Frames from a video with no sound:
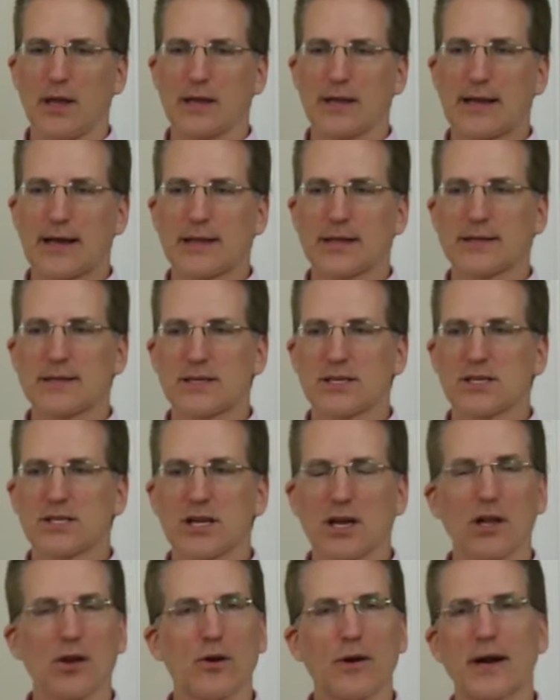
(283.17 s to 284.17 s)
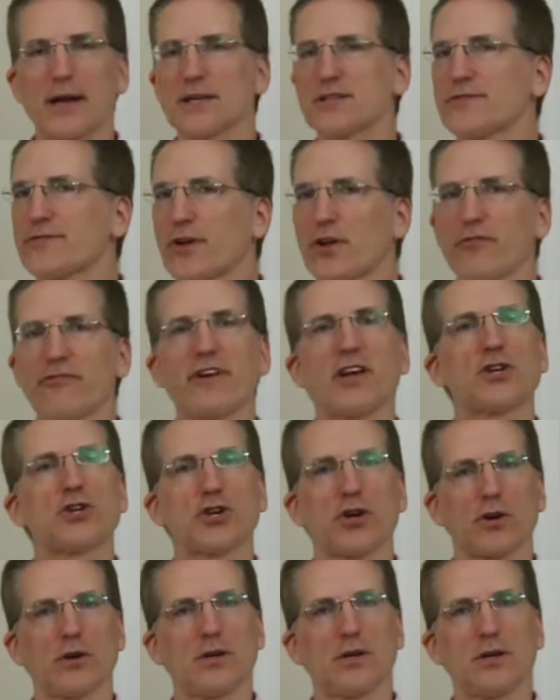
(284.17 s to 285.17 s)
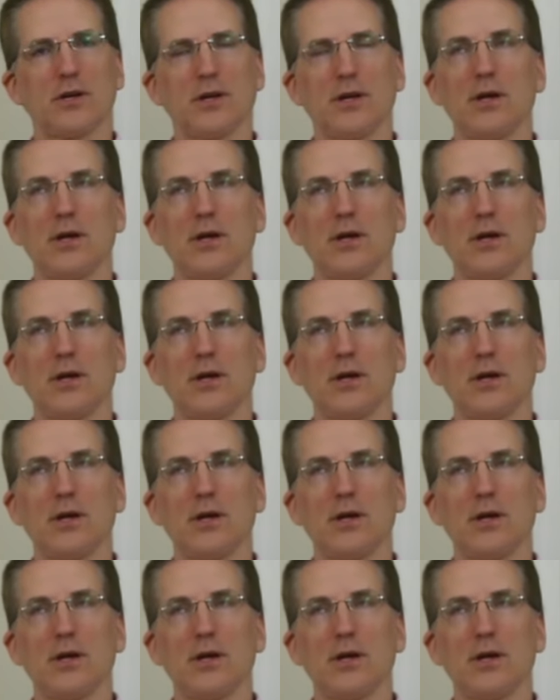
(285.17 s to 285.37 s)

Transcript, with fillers: Now the distillery is full-featured.